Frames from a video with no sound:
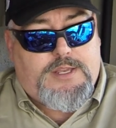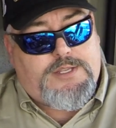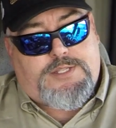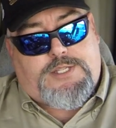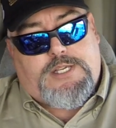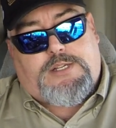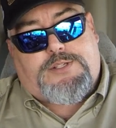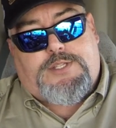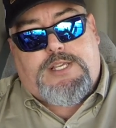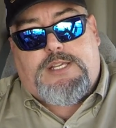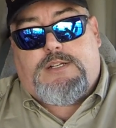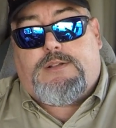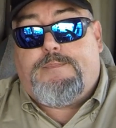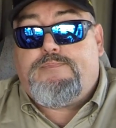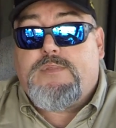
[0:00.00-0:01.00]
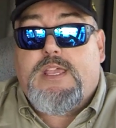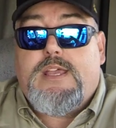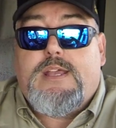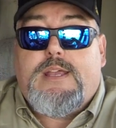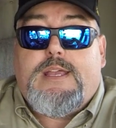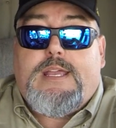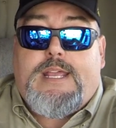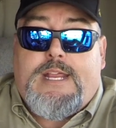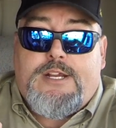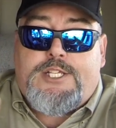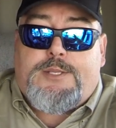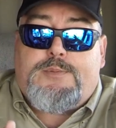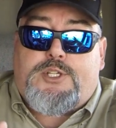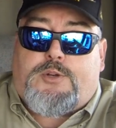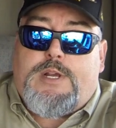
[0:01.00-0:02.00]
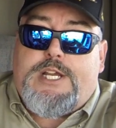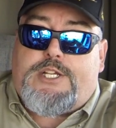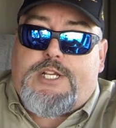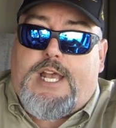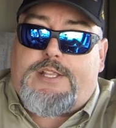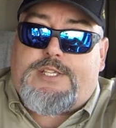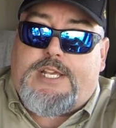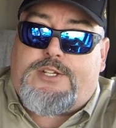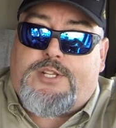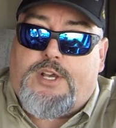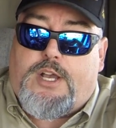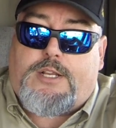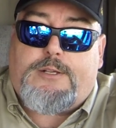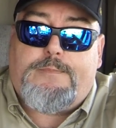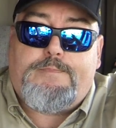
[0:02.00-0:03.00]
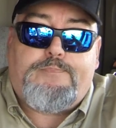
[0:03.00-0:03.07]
cell signal. Here's some screenshots I took.